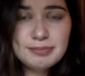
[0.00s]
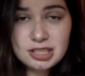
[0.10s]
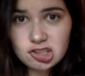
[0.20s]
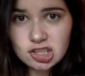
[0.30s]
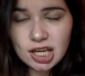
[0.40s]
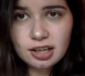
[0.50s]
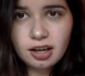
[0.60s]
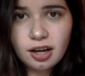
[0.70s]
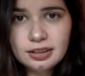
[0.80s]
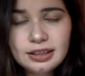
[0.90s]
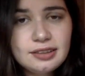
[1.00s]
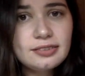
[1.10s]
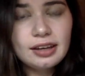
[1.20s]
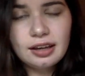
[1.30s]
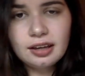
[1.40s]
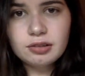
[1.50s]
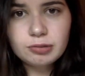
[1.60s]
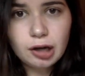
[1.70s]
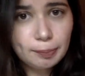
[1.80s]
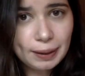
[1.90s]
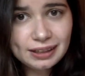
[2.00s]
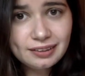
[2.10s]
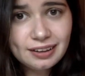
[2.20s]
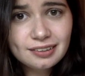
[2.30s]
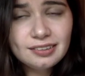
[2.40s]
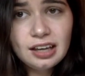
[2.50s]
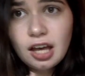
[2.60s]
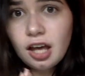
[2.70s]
Misha Collins, and Rob Benedict.